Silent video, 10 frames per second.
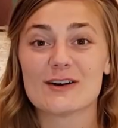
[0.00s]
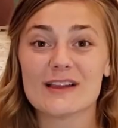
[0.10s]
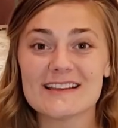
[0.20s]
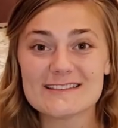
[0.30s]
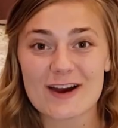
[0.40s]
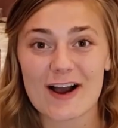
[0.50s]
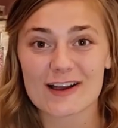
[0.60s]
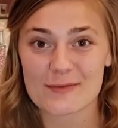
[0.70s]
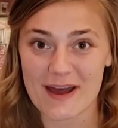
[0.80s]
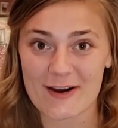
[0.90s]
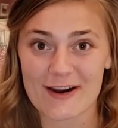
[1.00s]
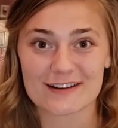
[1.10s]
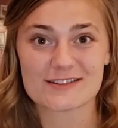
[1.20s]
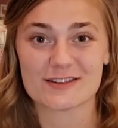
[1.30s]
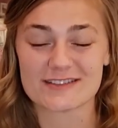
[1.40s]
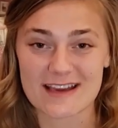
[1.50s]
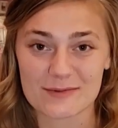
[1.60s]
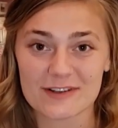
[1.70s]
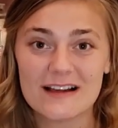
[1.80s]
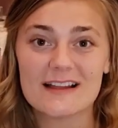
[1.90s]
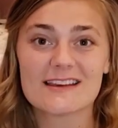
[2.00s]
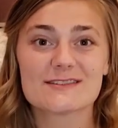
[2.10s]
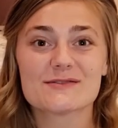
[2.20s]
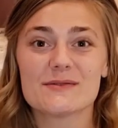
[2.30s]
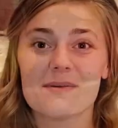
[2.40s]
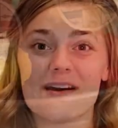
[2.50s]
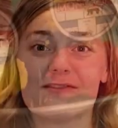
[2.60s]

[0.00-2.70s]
So let's talk about our dessert table. This is one of